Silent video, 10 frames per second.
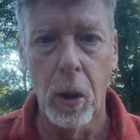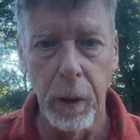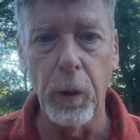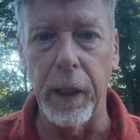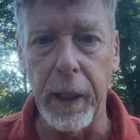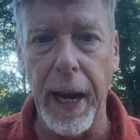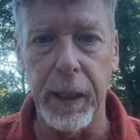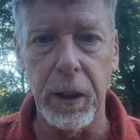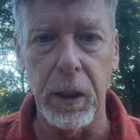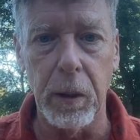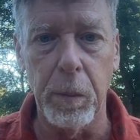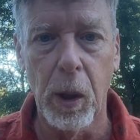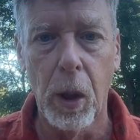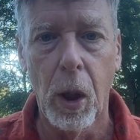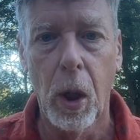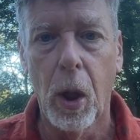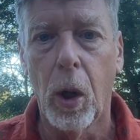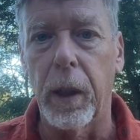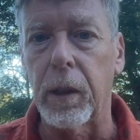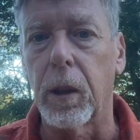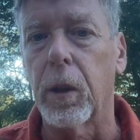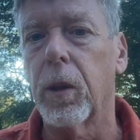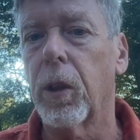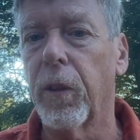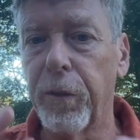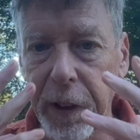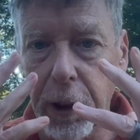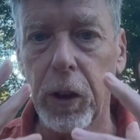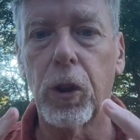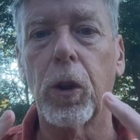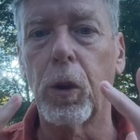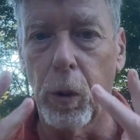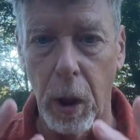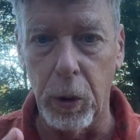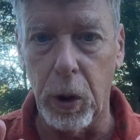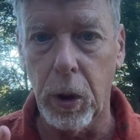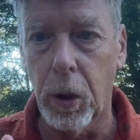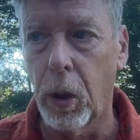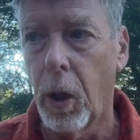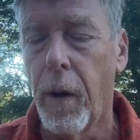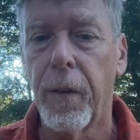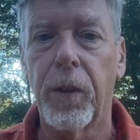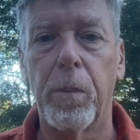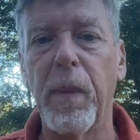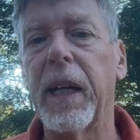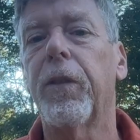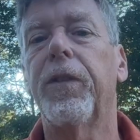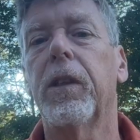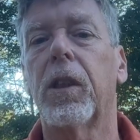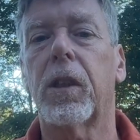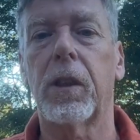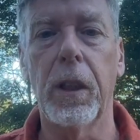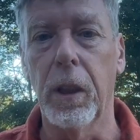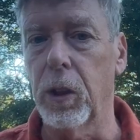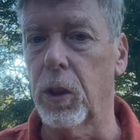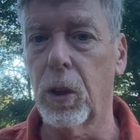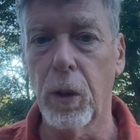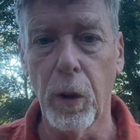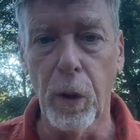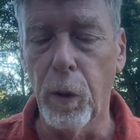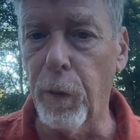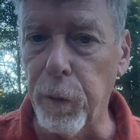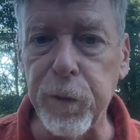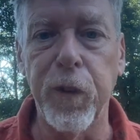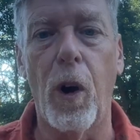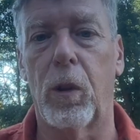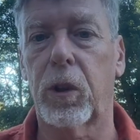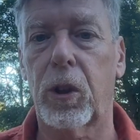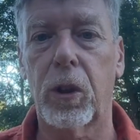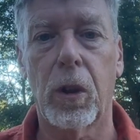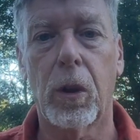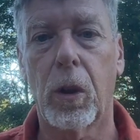Literally a caste system. Right? The visions are gross. The metaphysics is false.